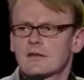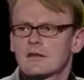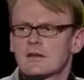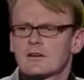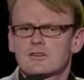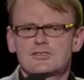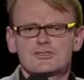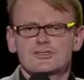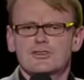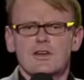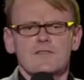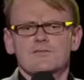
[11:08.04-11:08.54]

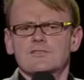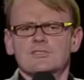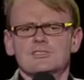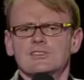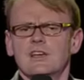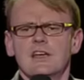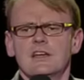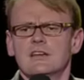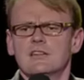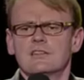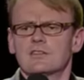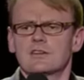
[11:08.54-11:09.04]
Because you don't have to
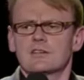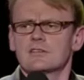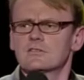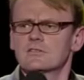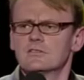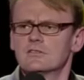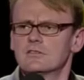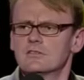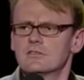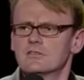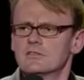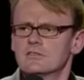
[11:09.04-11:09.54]
say anything,
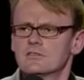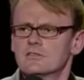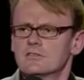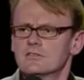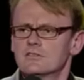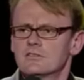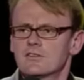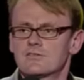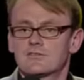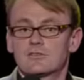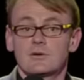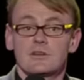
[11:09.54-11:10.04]
do you? You
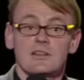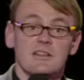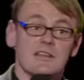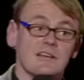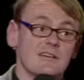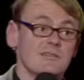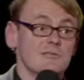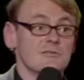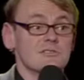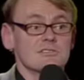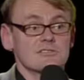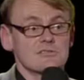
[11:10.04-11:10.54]
have to do anything,
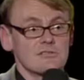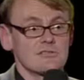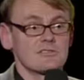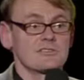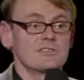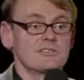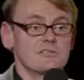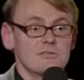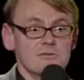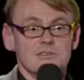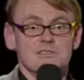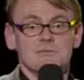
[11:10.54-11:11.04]
oh, it's not
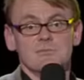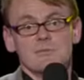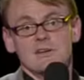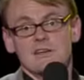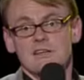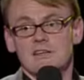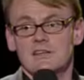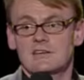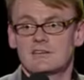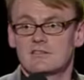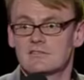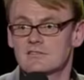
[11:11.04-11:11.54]
you, it's
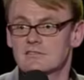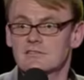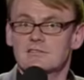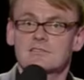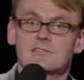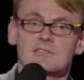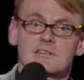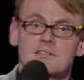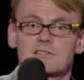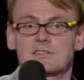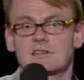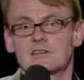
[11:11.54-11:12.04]
me, and oh,
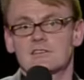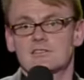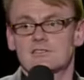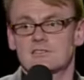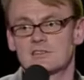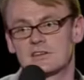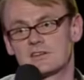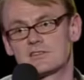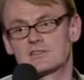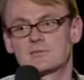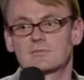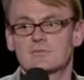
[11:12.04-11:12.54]
the things
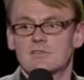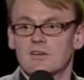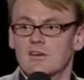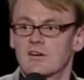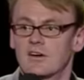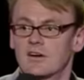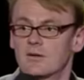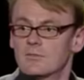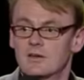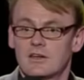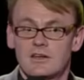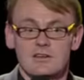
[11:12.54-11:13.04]
need some
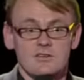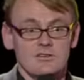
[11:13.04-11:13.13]
time.